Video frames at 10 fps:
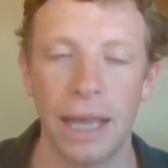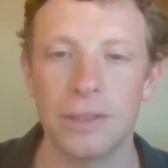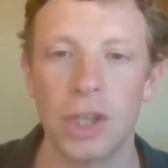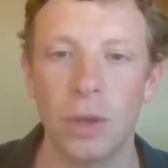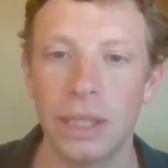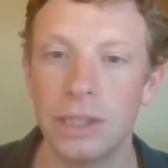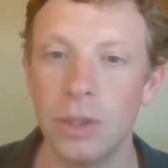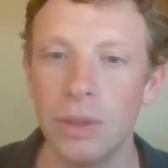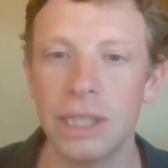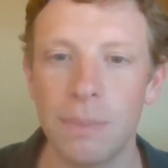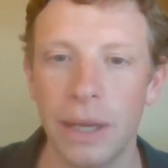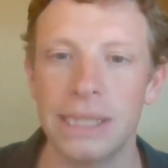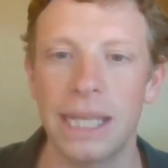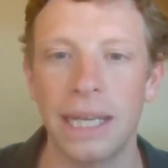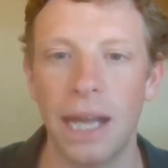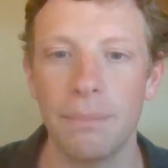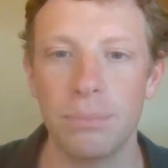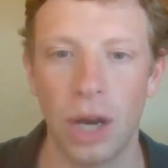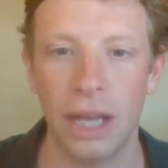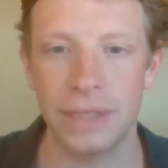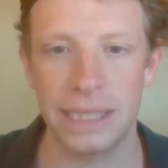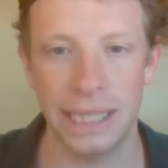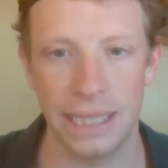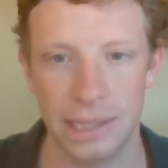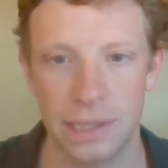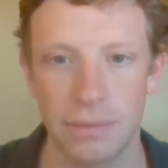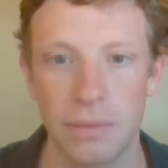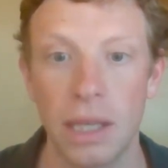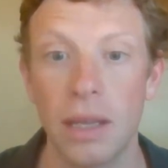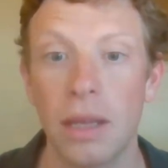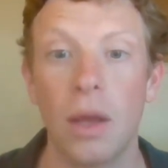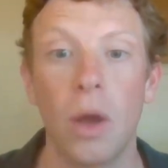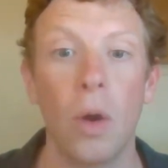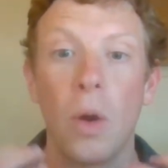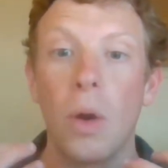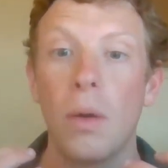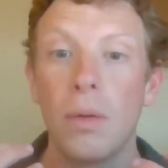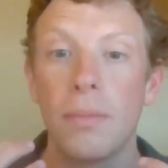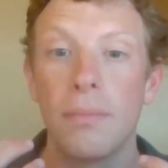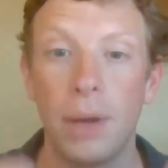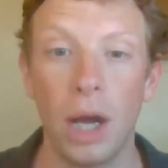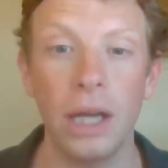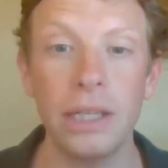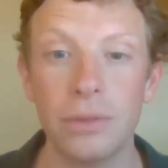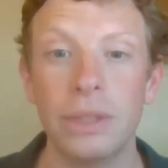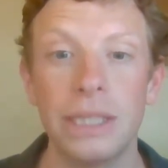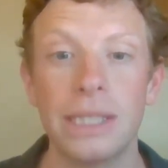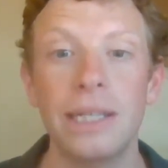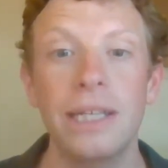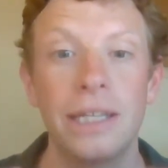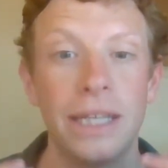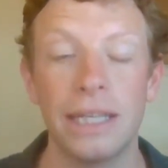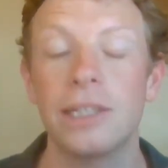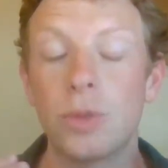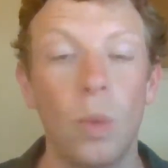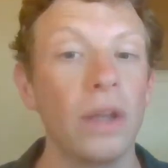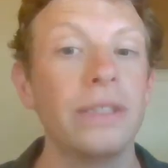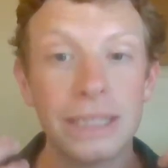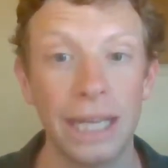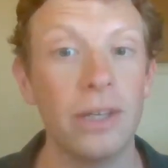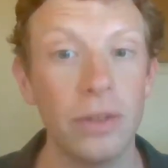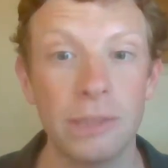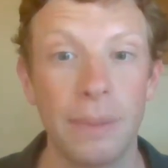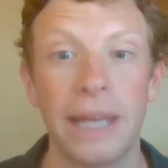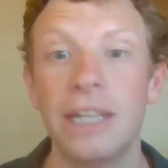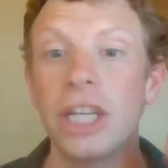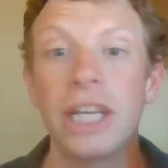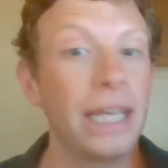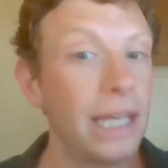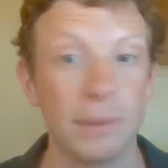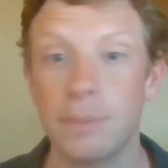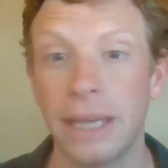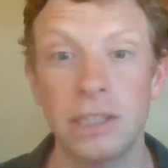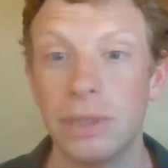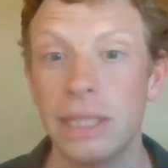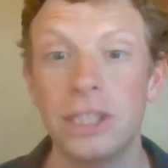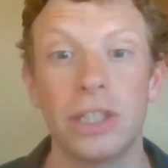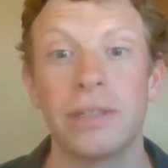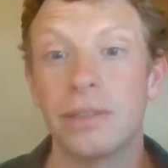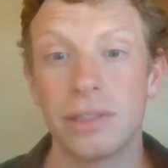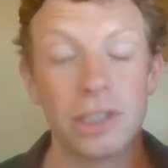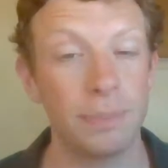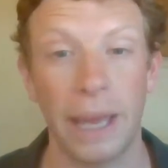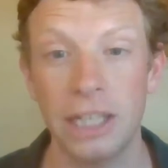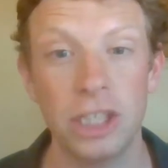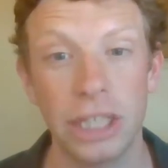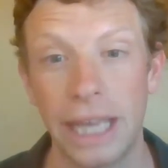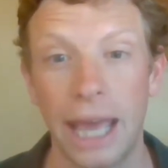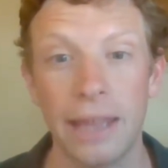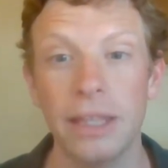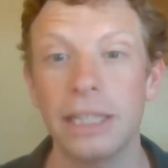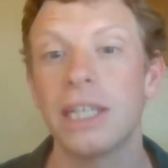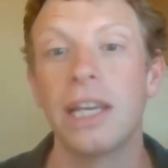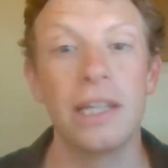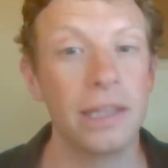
And so they do this by setting up privateers. Part of the reason the English want to take on the Spanish, it comes back to religion. Spanish are Catholics,